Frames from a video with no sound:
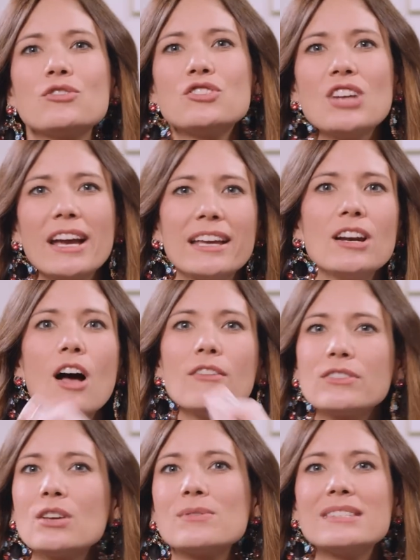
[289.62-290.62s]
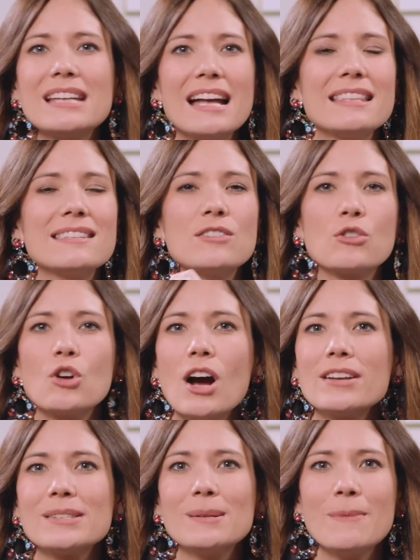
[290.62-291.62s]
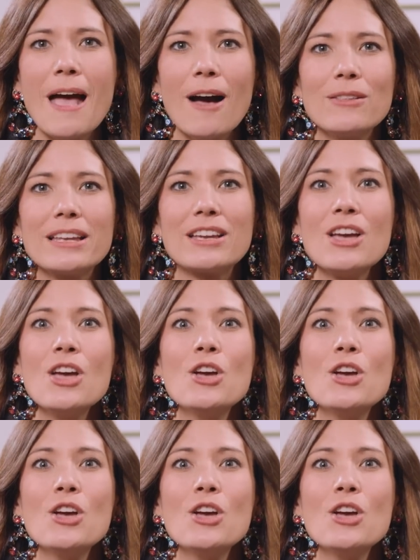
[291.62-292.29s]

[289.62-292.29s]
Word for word: checking off those debts and you're crossing them out. Like,